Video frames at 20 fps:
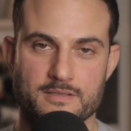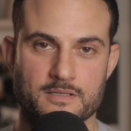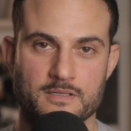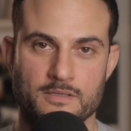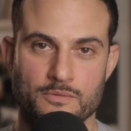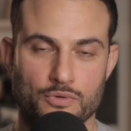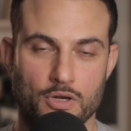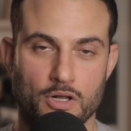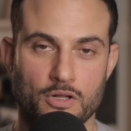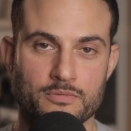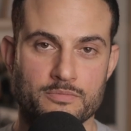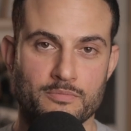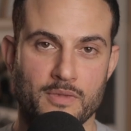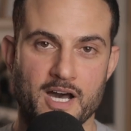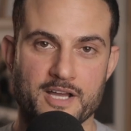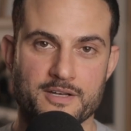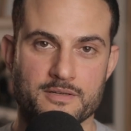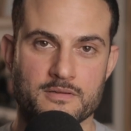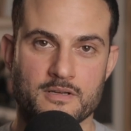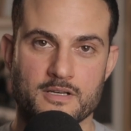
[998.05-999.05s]
A role
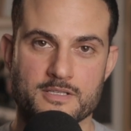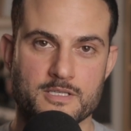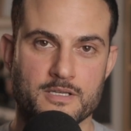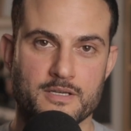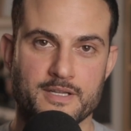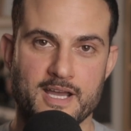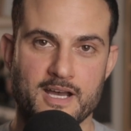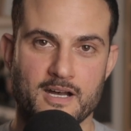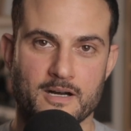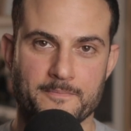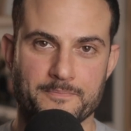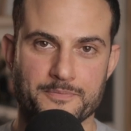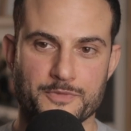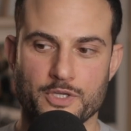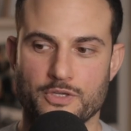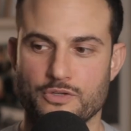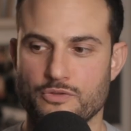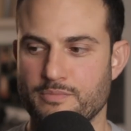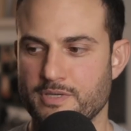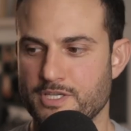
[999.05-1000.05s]
might not turn out.
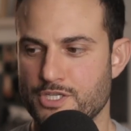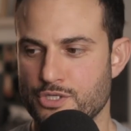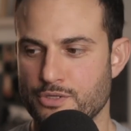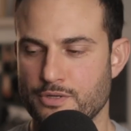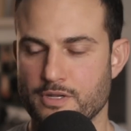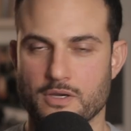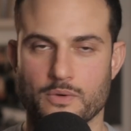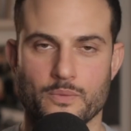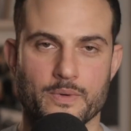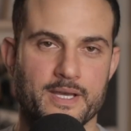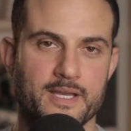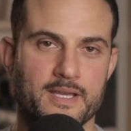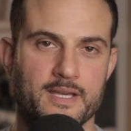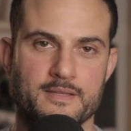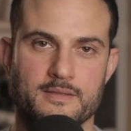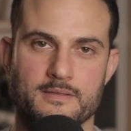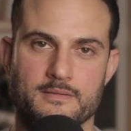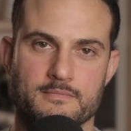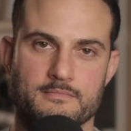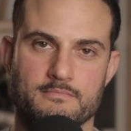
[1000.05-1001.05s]
You could be shooting away
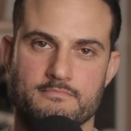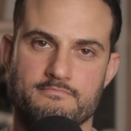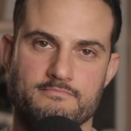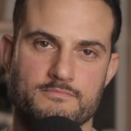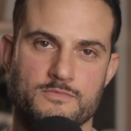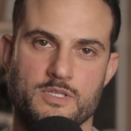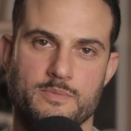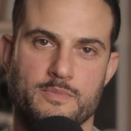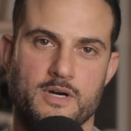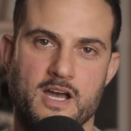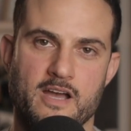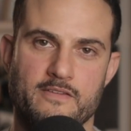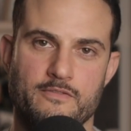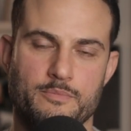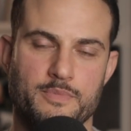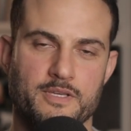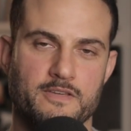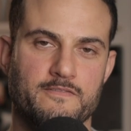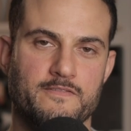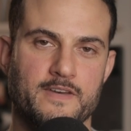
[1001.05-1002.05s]
and you might have a
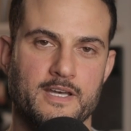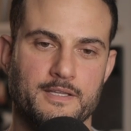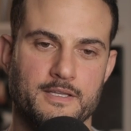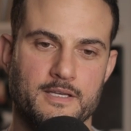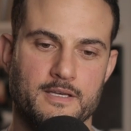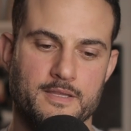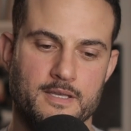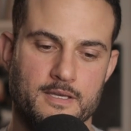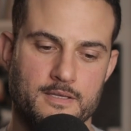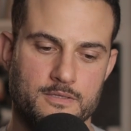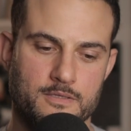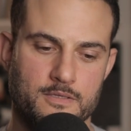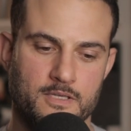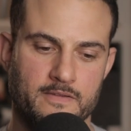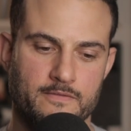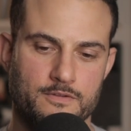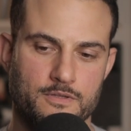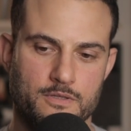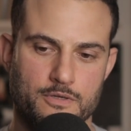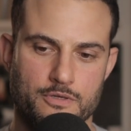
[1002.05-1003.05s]
big failure that you,
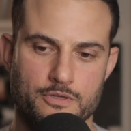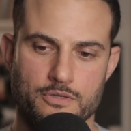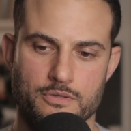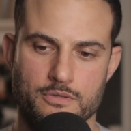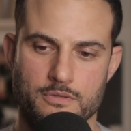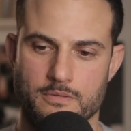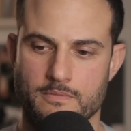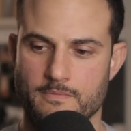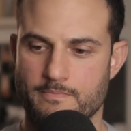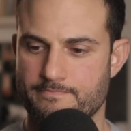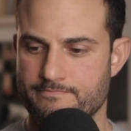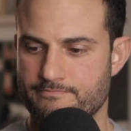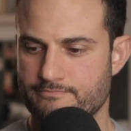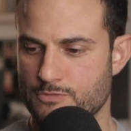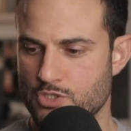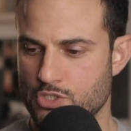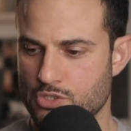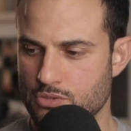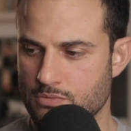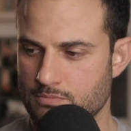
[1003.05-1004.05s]
even though you
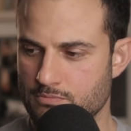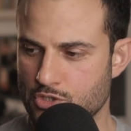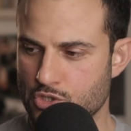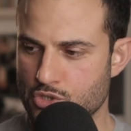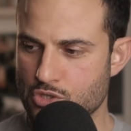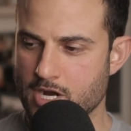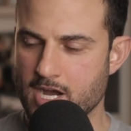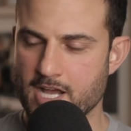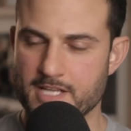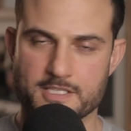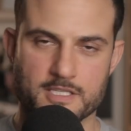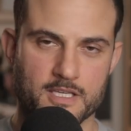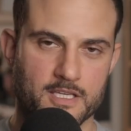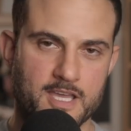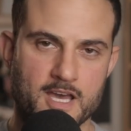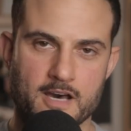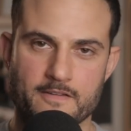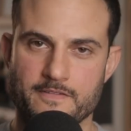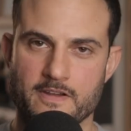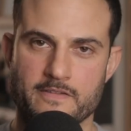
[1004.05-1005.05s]
tried to
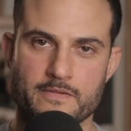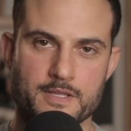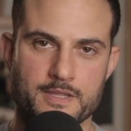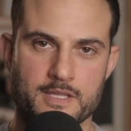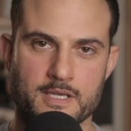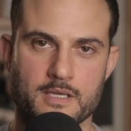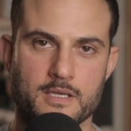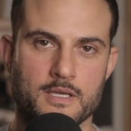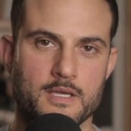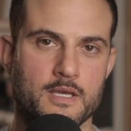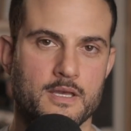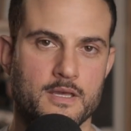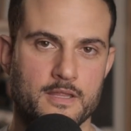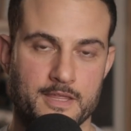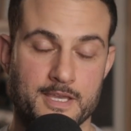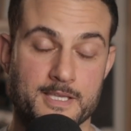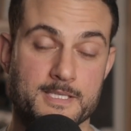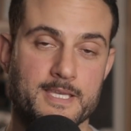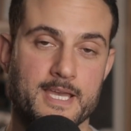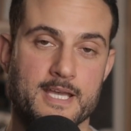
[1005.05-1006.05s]
account for everything,
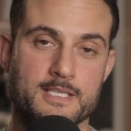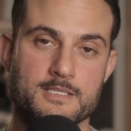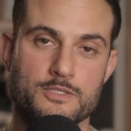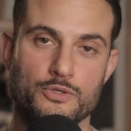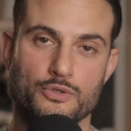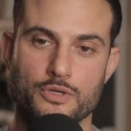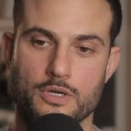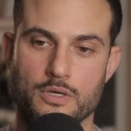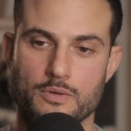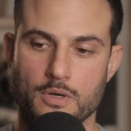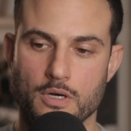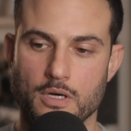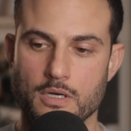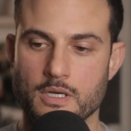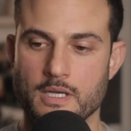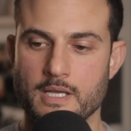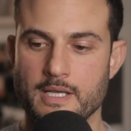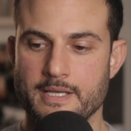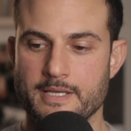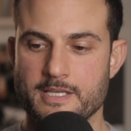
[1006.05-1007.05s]
things can still go
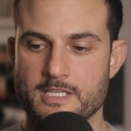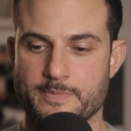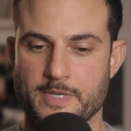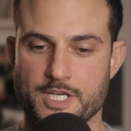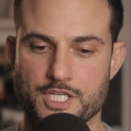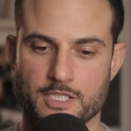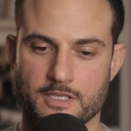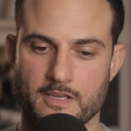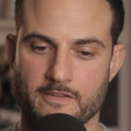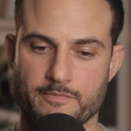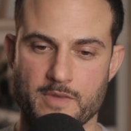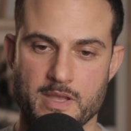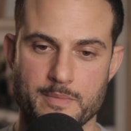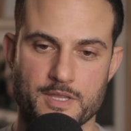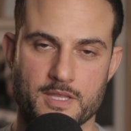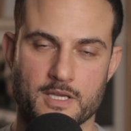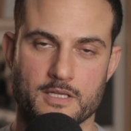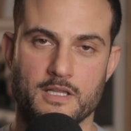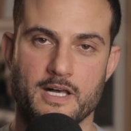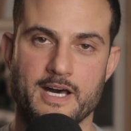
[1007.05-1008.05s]
wrong, especially if maybe
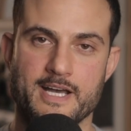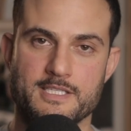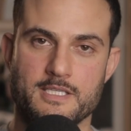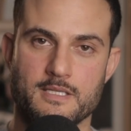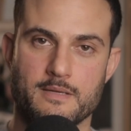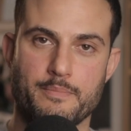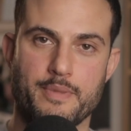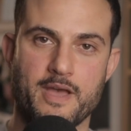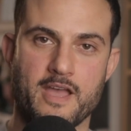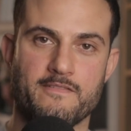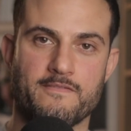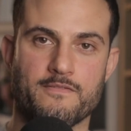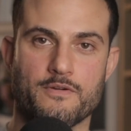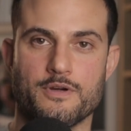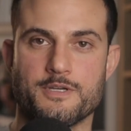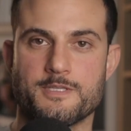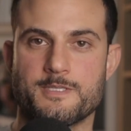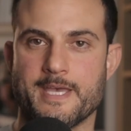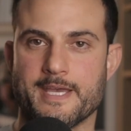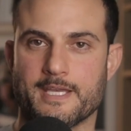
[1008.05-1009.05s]
the client didn't pay
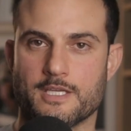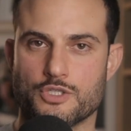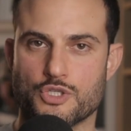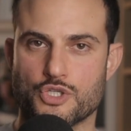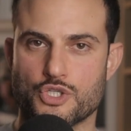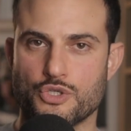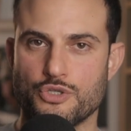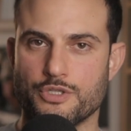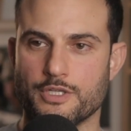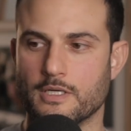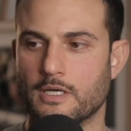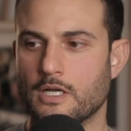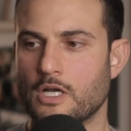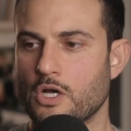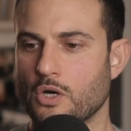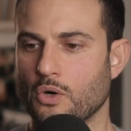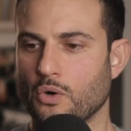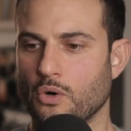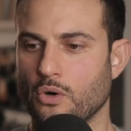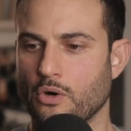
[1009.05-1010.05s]
for a second shooter,
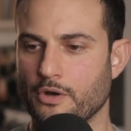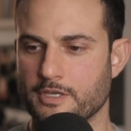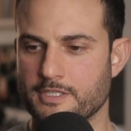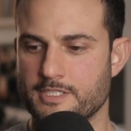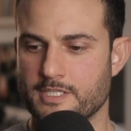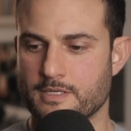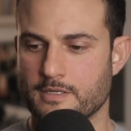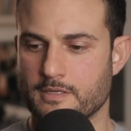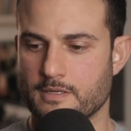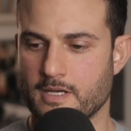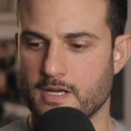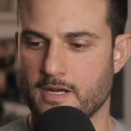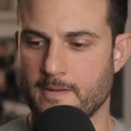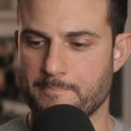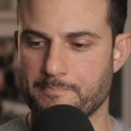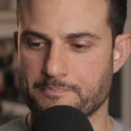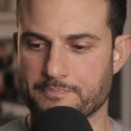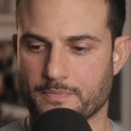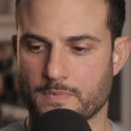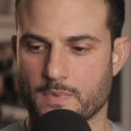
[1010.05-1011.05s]
or you didn't
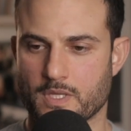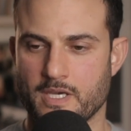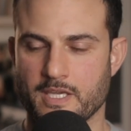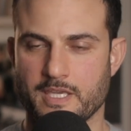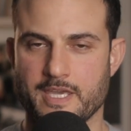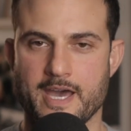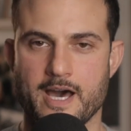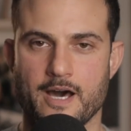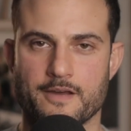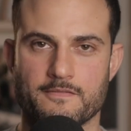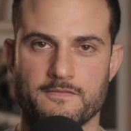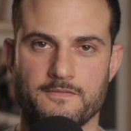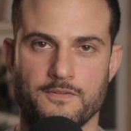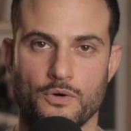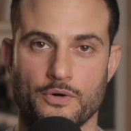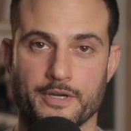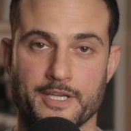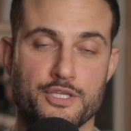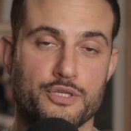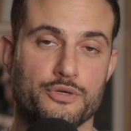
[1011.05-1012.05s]
um, account
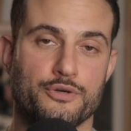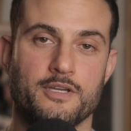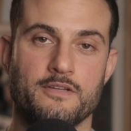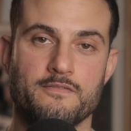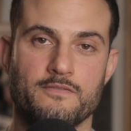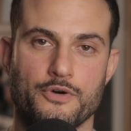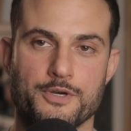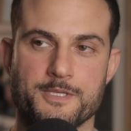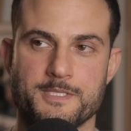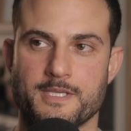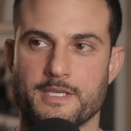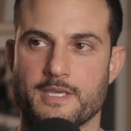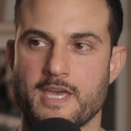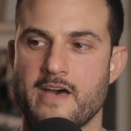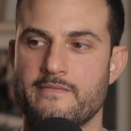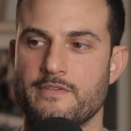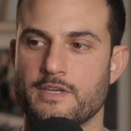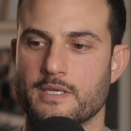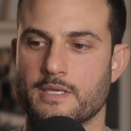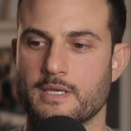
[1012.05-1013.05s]
for in your invoicing
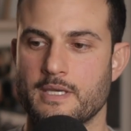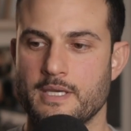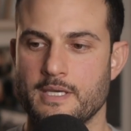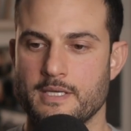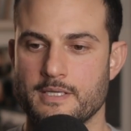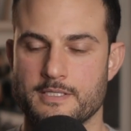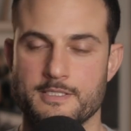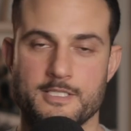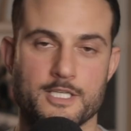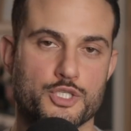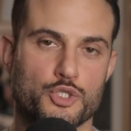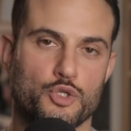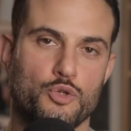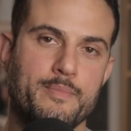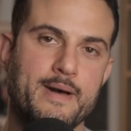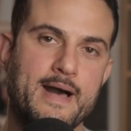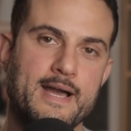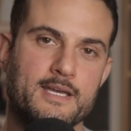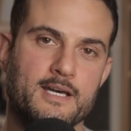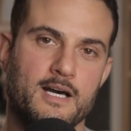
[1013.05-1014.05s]
having digital
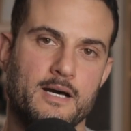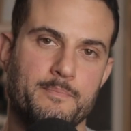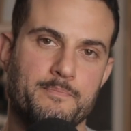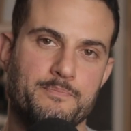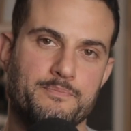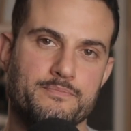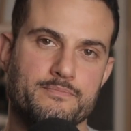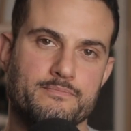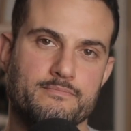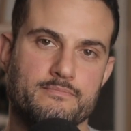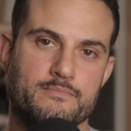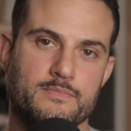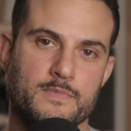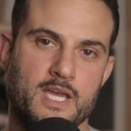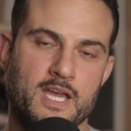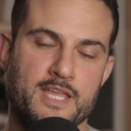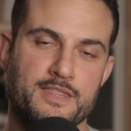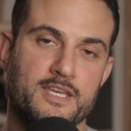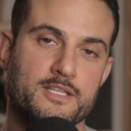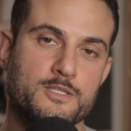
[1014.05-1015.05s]
backup
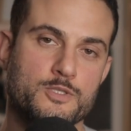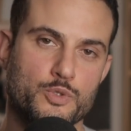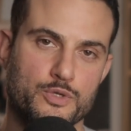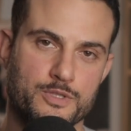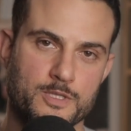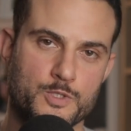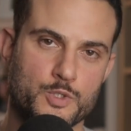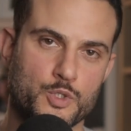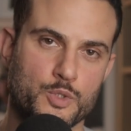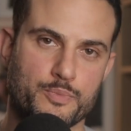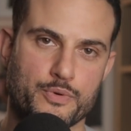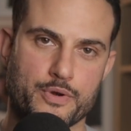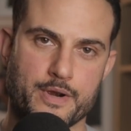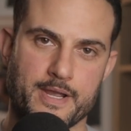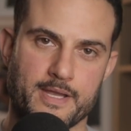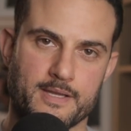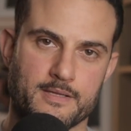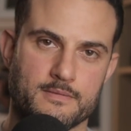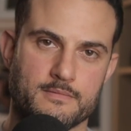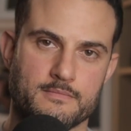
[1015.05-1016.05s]
and then doing the Super
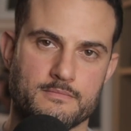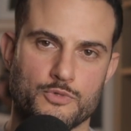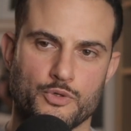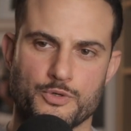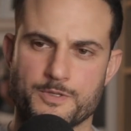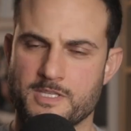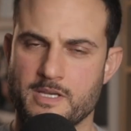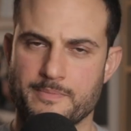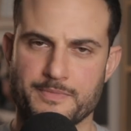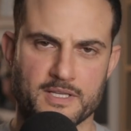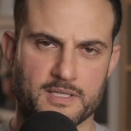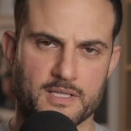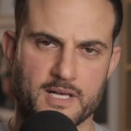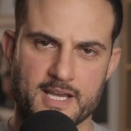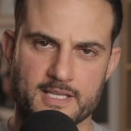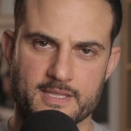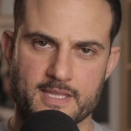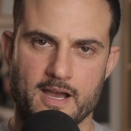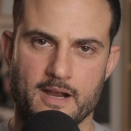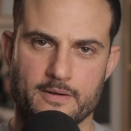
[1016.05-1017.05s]
eight or something
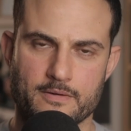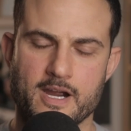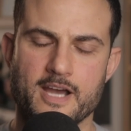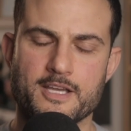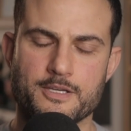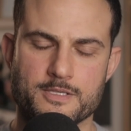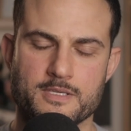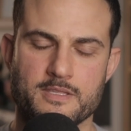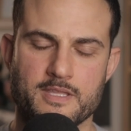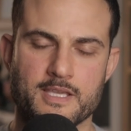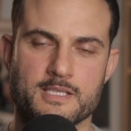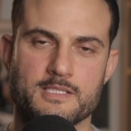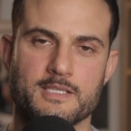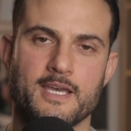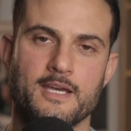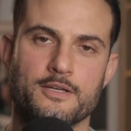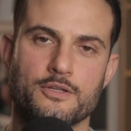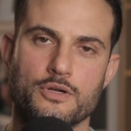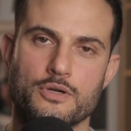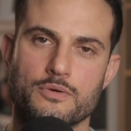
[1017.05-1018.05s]
like that, right? Because things
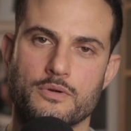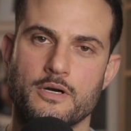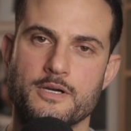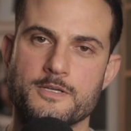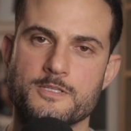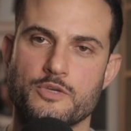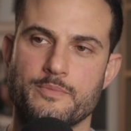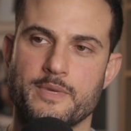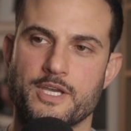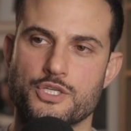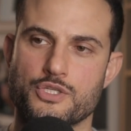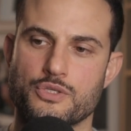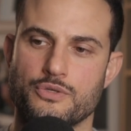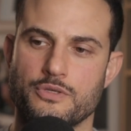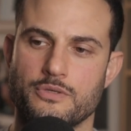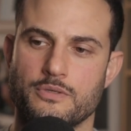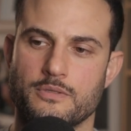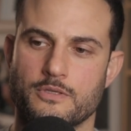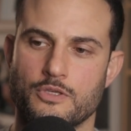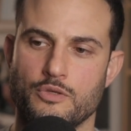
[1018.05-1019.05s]
can go wrong. So make sure
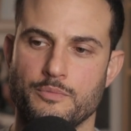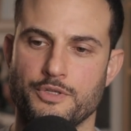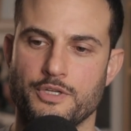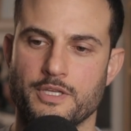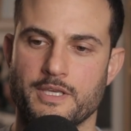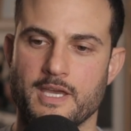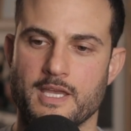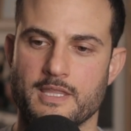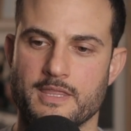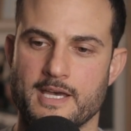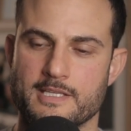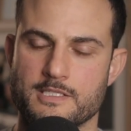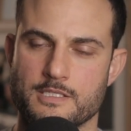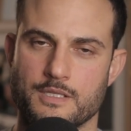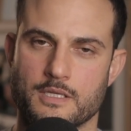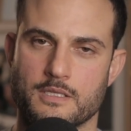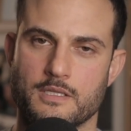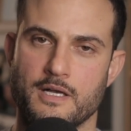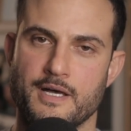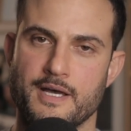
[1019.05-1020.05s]
you communicate that to
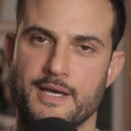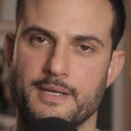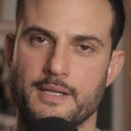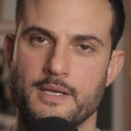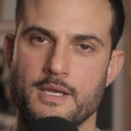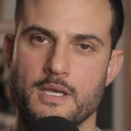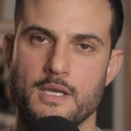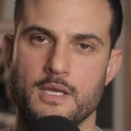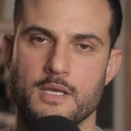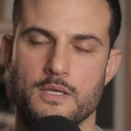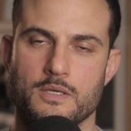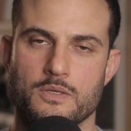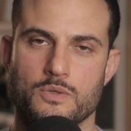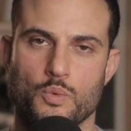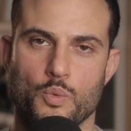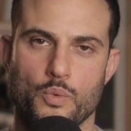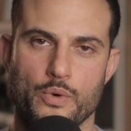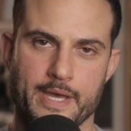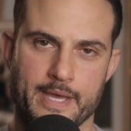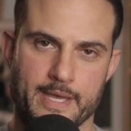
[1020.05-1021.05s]
the client
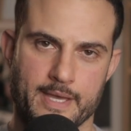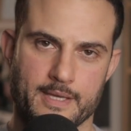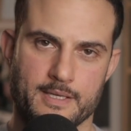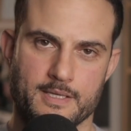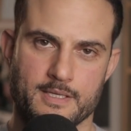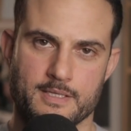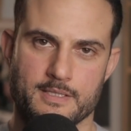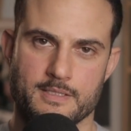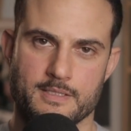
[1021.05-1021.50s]
where